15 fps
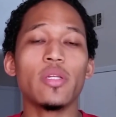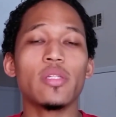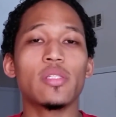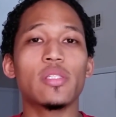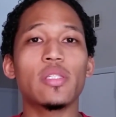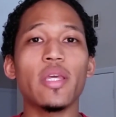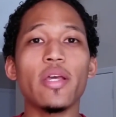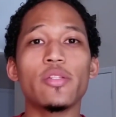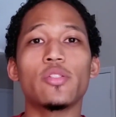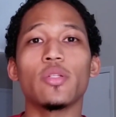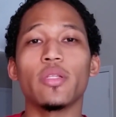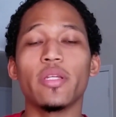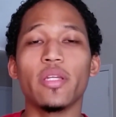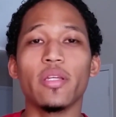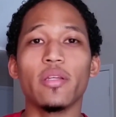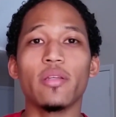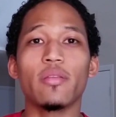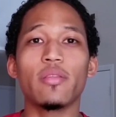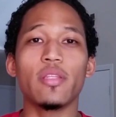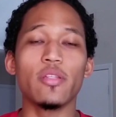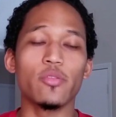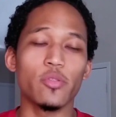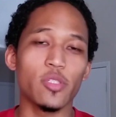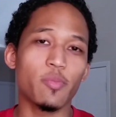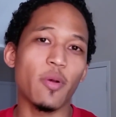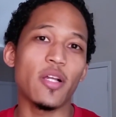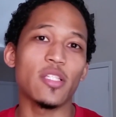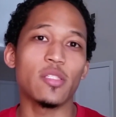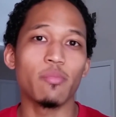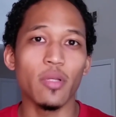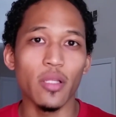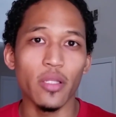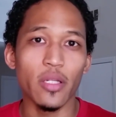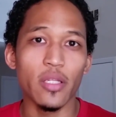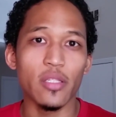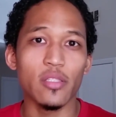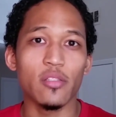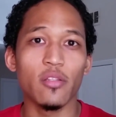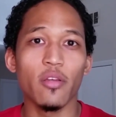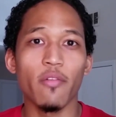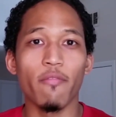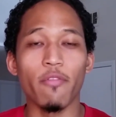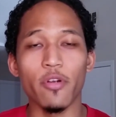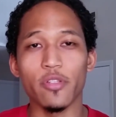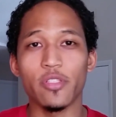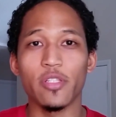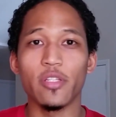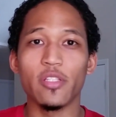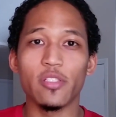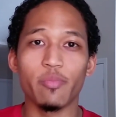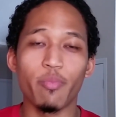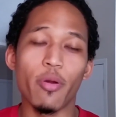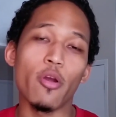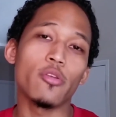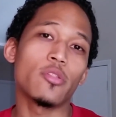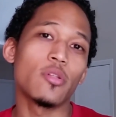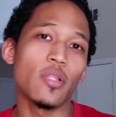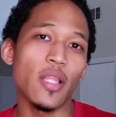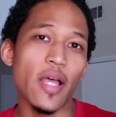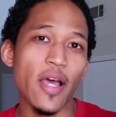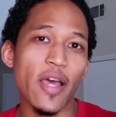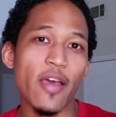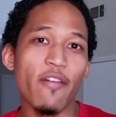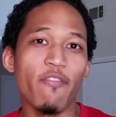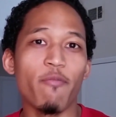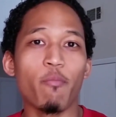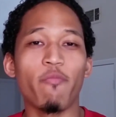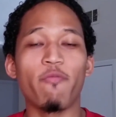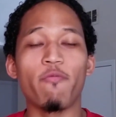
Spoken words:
scheduling these responsibilities versus personal life,